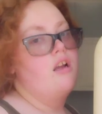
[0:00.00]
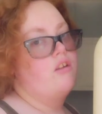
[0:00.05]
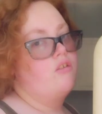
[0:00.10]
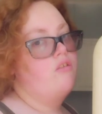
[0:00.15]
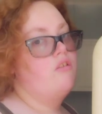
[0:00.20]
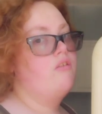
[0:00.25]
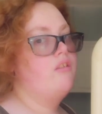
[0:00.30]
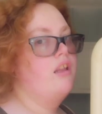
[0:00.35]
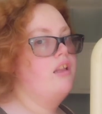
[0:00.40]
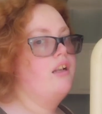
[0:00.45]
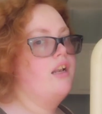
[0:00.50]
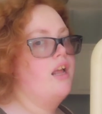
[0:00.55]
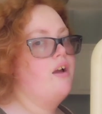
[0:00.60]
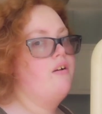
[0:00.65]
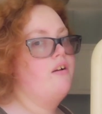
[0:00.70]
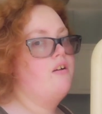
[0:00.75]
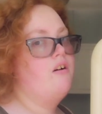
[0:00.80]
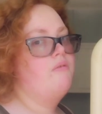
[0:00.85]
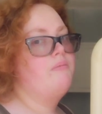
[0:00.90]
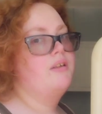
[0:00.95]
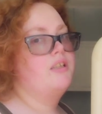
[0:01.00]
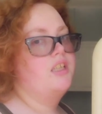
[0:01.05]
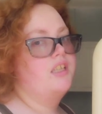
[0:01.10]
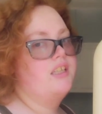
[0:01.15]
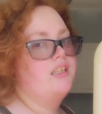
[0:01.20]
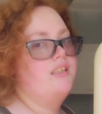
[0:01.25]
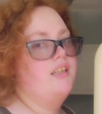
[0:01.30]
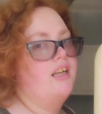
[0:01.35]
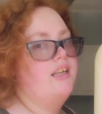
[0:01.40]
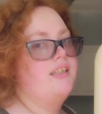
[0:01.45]
So that now I call my
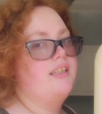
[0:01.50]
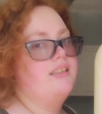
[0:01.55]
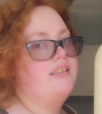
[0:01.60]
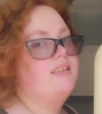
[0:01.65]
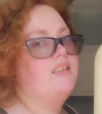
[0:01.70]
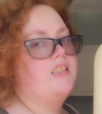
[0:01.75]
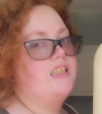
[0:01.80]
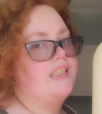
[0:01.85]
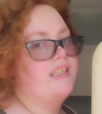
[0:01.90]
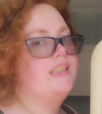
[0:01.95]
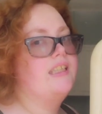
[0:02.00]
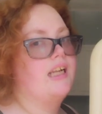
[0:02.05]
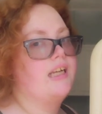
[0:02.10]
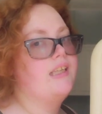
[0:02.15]
chicken nuggets chicken